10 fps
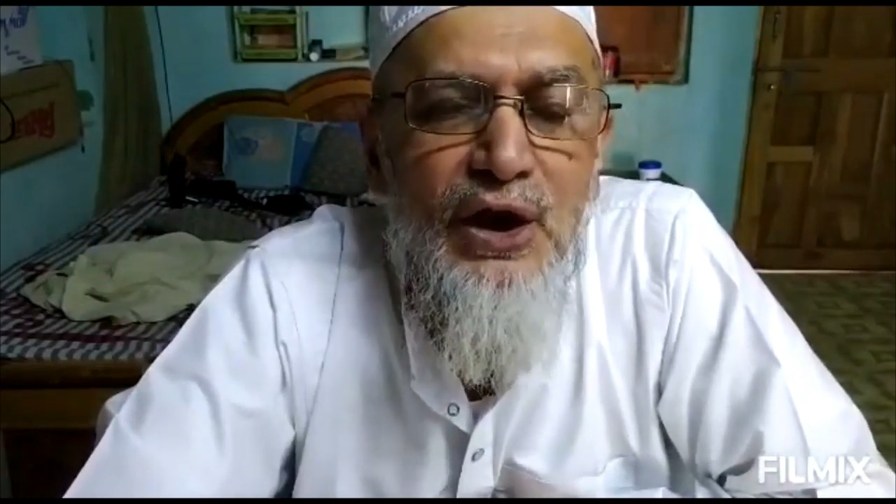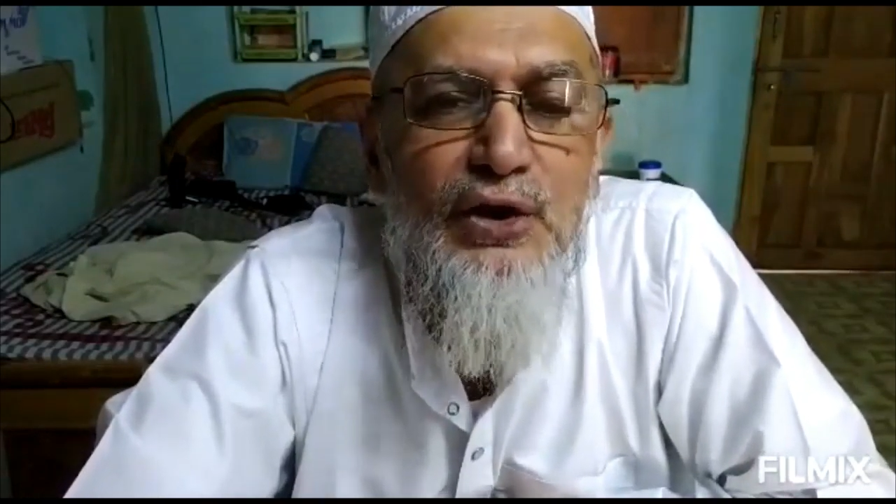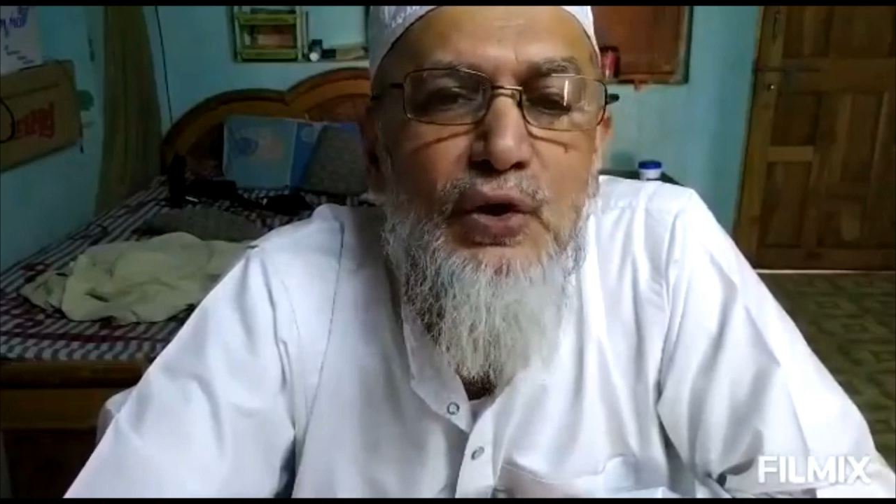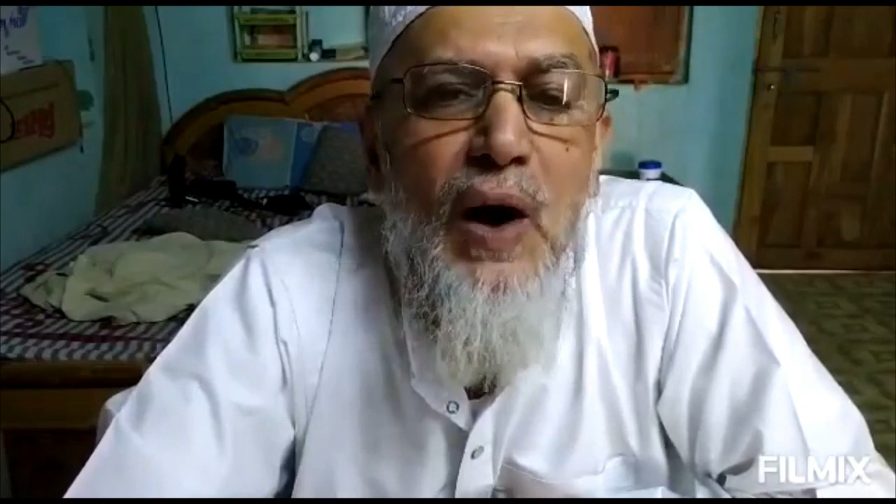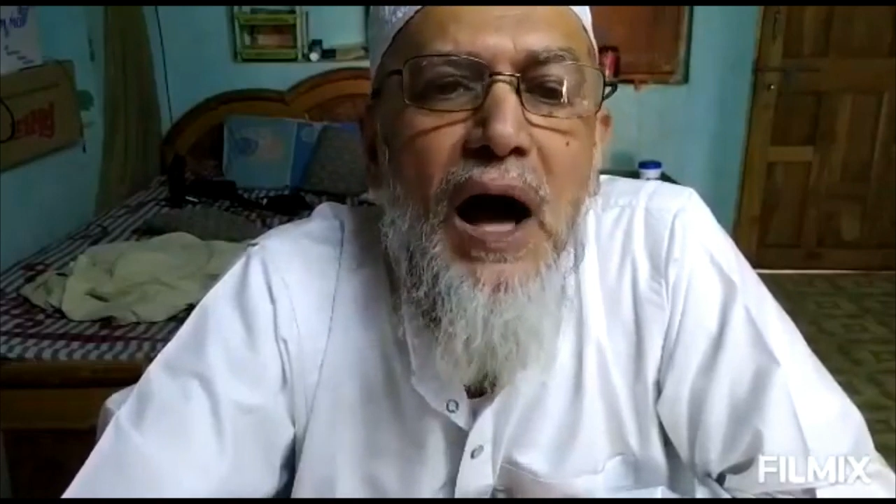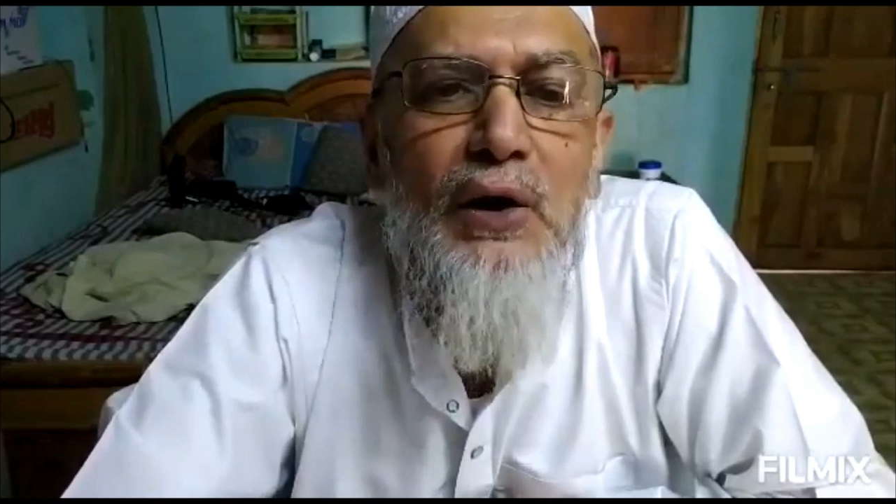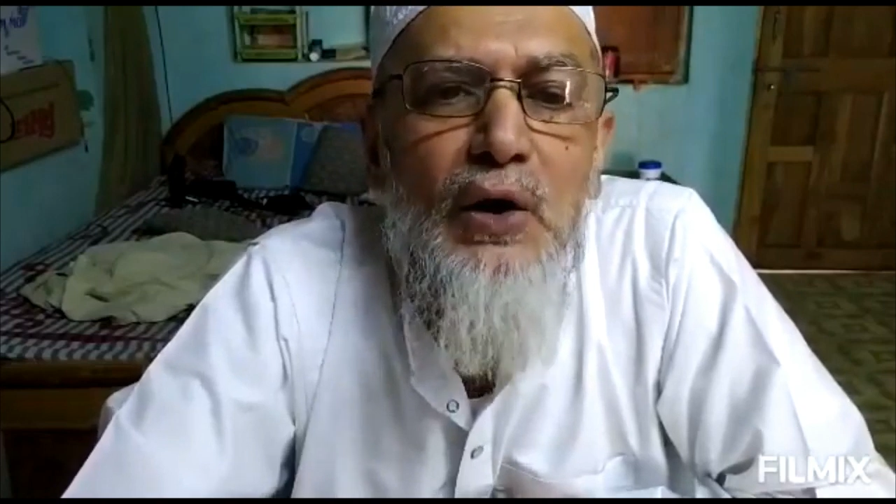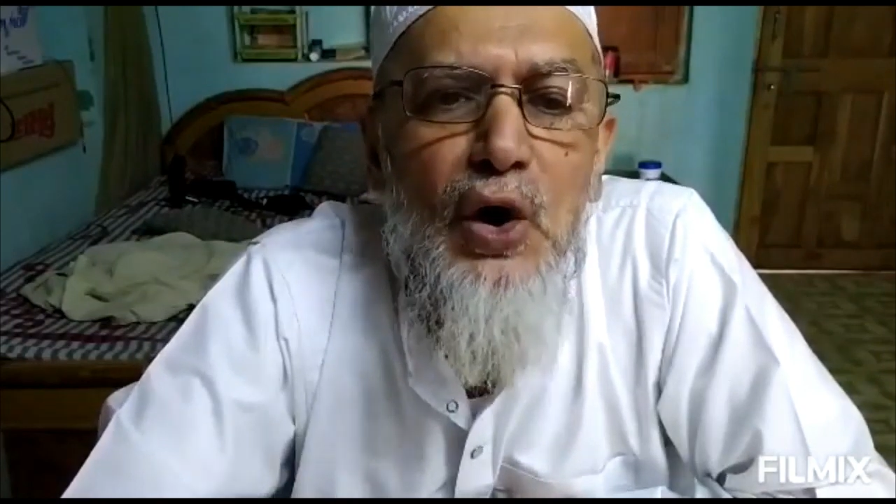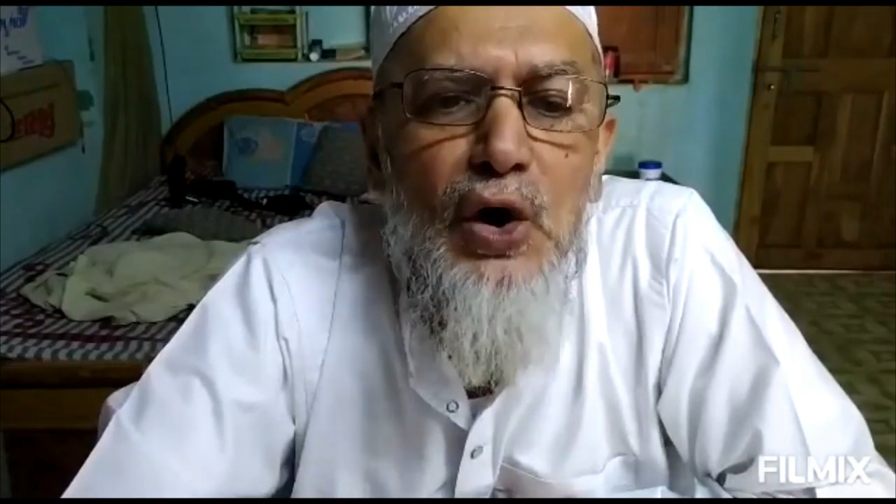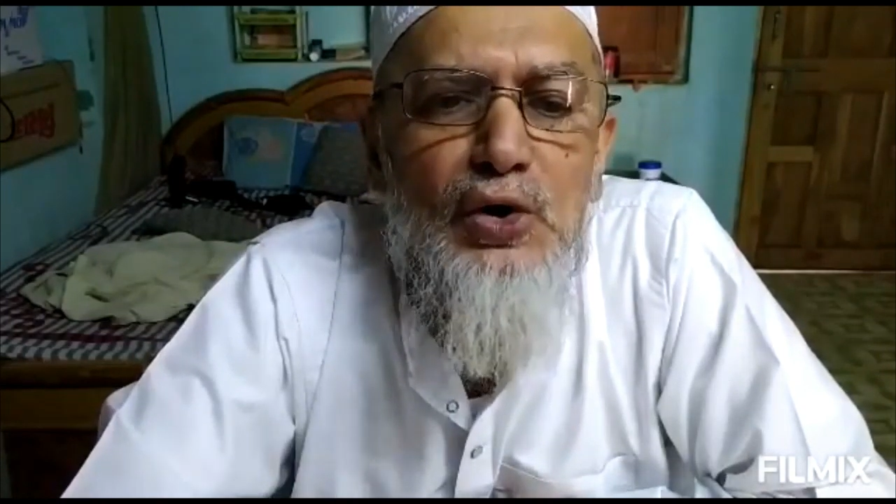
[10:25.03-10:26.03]
you are
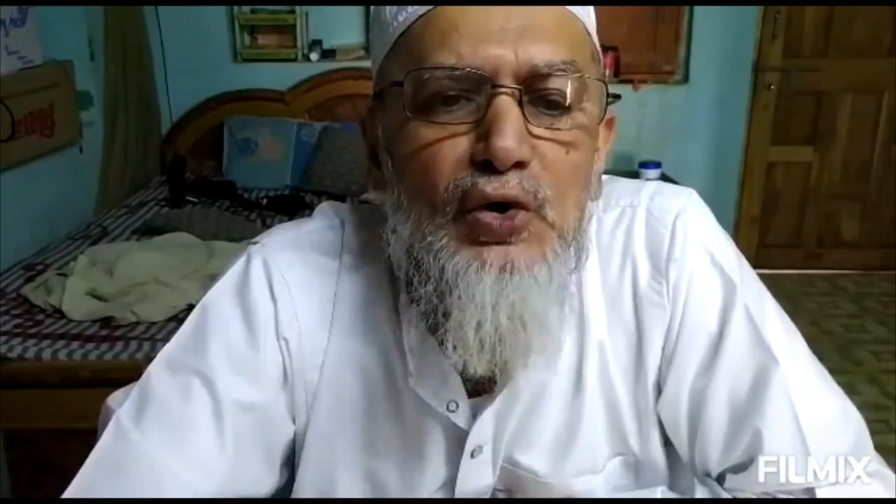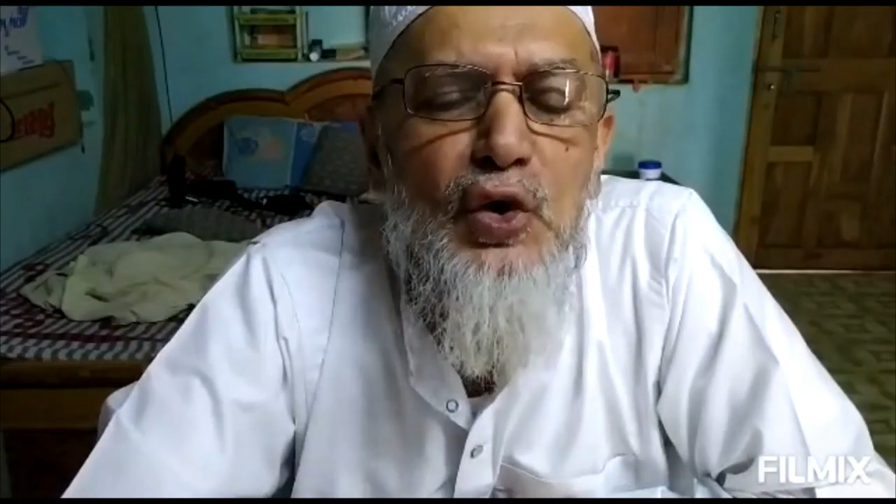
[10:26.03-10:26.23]
not